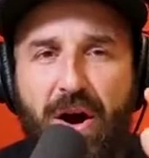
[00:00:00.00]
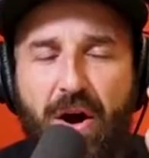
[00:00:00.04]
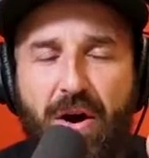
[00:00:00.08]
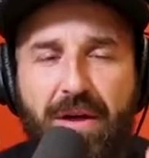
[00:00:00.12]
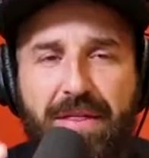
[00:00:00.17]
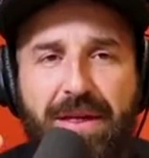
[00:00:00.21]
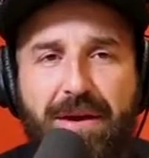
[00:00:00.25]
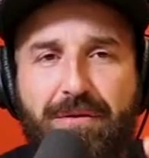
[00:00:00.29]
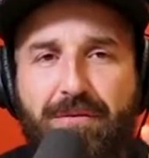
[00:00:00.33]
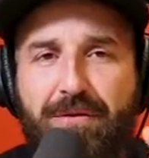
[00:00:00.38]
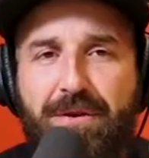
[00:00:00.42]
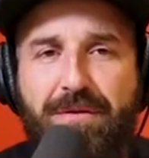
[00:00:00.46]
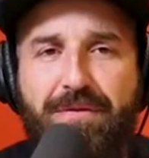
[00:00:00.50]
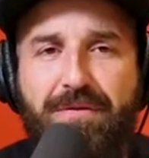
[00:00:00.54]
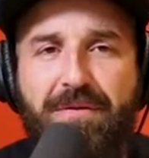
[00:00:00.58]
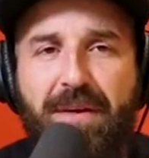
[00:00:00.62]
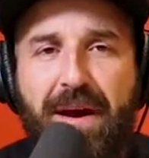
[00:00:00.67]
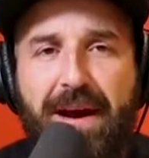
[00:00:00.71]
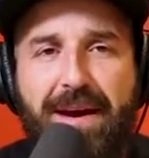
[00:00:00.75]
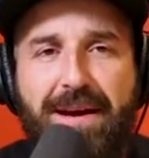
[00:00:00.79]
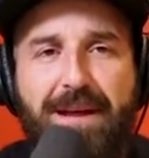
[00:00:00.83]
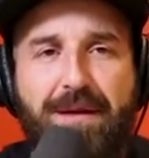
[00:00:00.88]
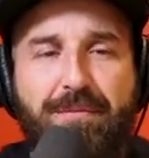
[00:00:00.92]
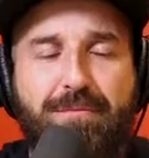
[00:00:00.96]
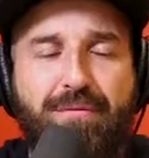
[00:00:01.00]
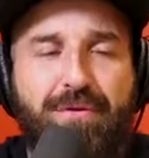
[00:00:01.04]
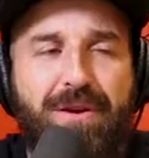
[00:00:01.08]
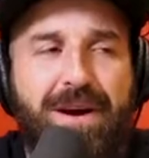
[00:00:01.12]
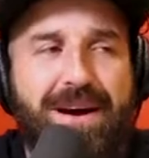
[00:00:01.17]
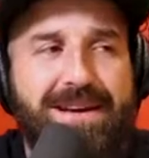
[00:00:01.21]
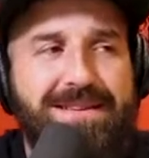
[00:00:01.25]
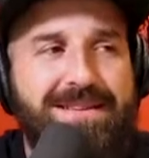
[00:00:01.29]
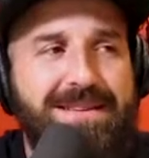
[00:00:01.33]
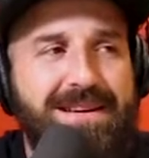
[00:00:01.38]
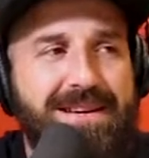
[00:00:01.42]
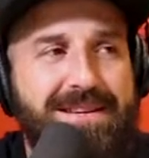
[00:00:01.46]
all that refining
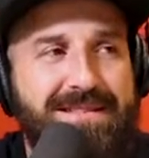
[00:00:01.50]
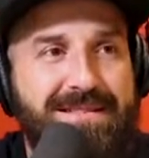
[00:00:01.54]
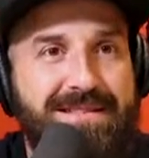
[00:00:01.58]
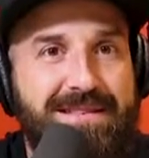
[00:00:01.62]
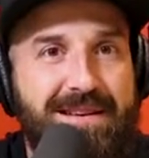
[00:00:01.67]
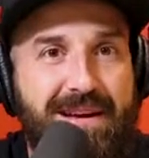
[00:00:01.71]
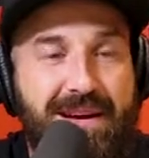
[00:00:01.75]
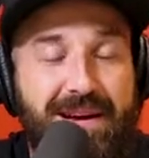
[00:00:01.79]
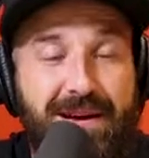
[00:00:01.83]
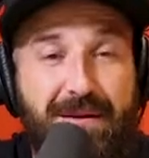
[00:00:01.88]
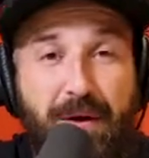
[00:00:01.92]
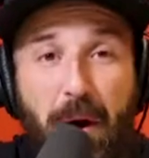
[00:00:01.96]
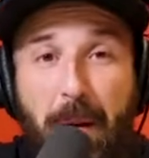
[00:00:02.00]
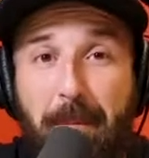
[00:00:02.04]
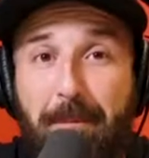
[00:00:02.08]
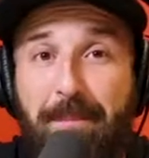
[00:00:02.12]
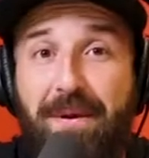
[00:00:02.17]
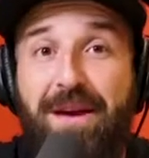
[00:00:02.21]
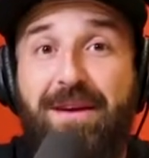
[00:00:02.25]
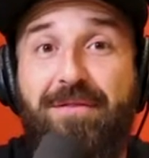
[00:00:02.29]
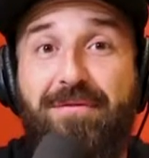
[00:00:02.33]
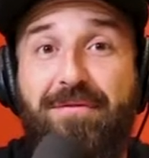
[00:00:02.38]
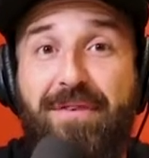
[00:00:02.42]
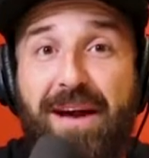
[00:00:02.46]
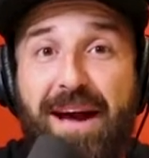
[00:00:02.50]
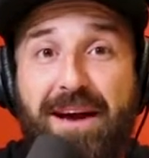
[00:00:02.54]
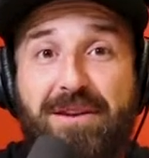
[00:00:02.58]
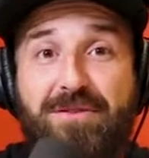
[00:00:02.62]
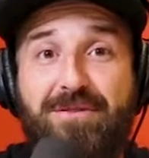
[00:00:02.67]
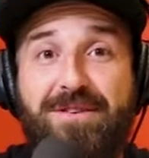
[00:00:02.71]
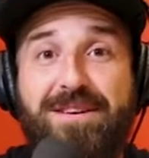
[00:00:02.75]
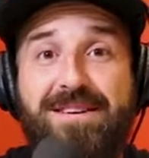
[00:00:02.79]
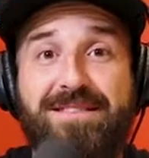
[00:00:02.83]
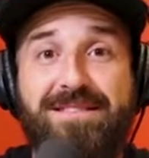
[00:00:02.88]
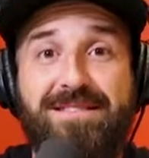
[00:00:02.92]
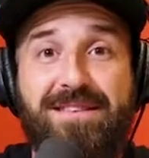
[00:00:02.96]
process. A big
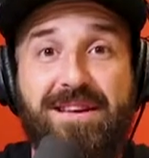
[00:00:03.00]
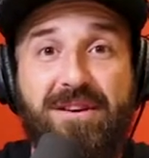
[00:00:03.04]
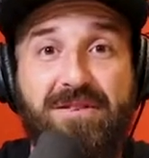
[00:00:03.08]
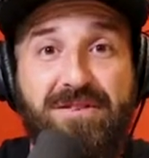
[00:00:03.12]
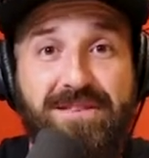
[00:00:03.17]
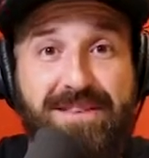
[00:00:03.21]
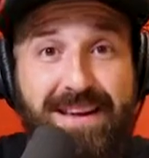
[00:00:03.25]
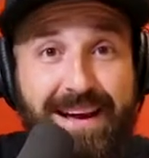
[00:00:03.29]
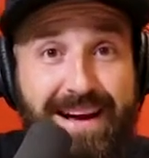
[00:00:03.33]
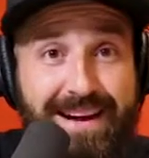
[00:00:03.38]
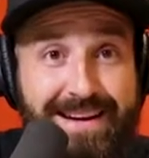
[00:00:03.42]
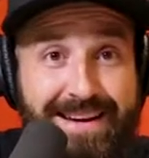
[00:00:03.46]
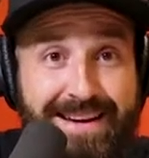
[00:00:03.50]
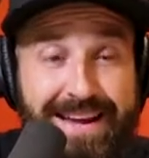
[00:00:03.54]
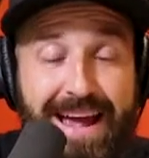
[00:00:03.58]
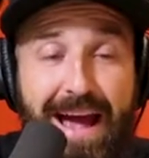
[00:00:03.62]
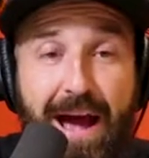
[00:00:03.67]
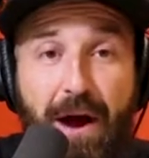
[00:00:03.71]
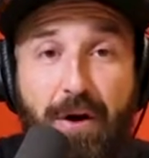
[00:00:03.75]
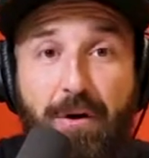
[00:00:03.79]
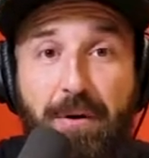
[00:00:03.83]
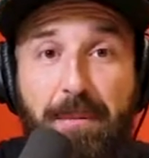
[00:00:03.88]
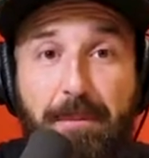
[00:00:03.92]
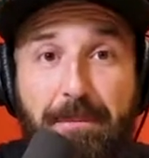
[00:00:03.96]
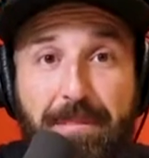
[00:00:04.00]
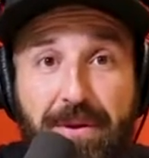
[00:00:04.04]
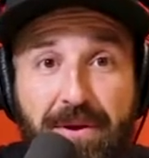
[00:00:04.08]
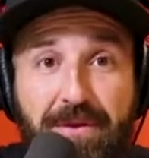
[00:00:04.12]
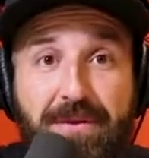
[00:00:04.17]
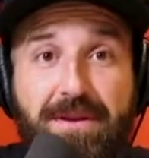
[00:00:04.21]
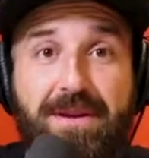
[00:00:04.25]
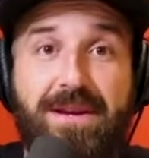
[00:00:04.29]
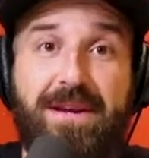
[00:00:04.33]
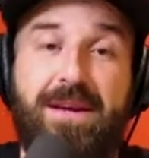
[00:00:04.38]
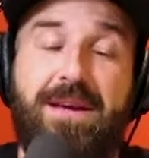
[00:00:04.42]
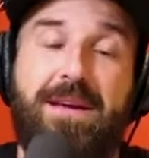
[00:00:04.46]
factor is there's
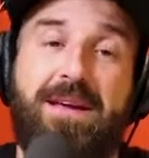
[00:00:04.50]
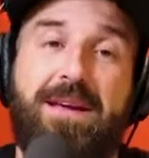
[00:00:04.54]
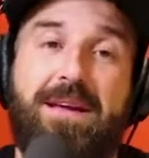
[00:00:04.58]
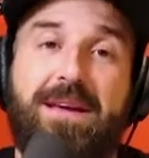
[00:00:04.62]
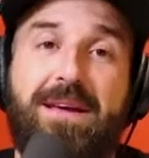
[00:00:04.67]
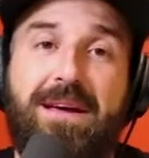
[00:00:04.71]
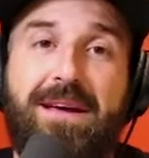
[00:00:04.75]
accountability.